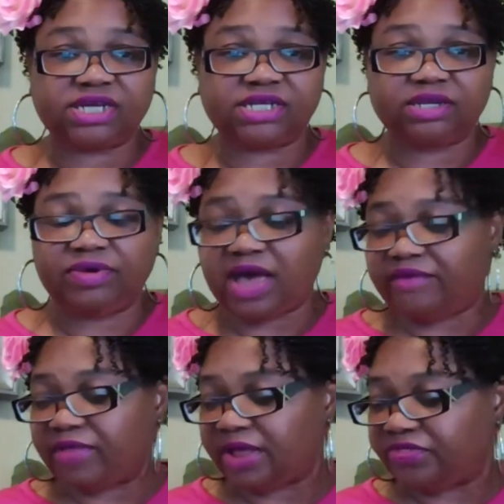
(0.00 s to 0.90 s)
I see we
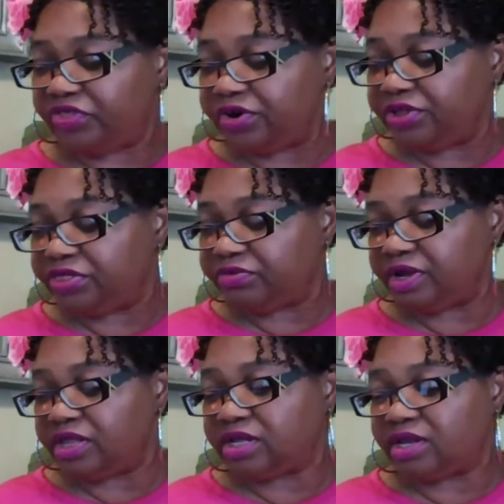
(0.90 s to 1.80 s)
have like 33
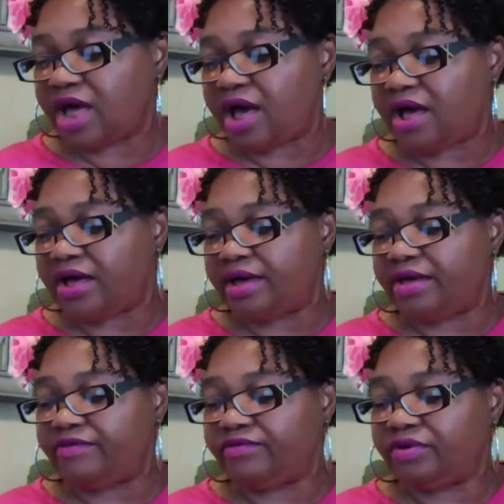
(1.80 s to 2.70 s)
on the
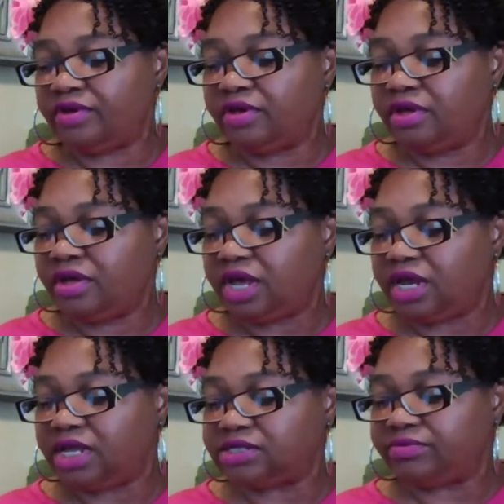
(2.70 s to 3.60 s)
live. It
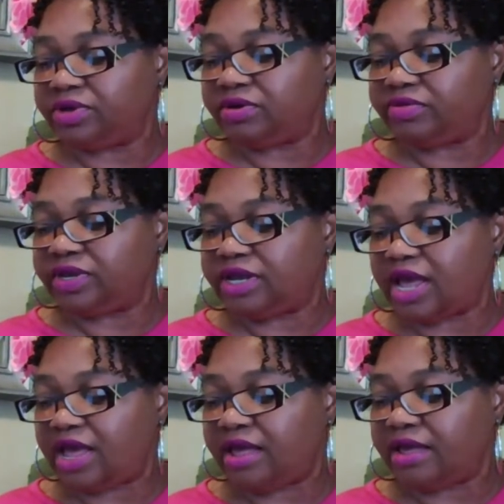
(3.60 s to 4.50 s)
is the middle of the
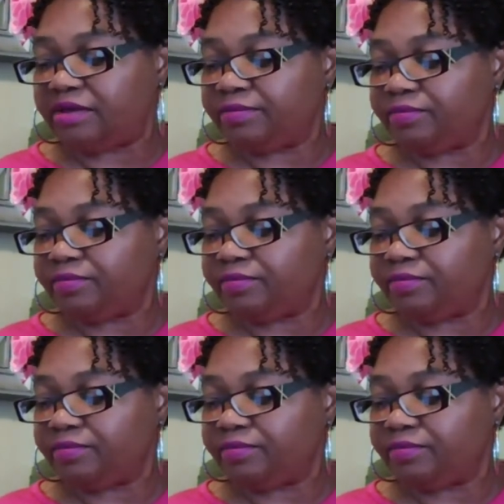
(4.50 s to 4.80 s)
day.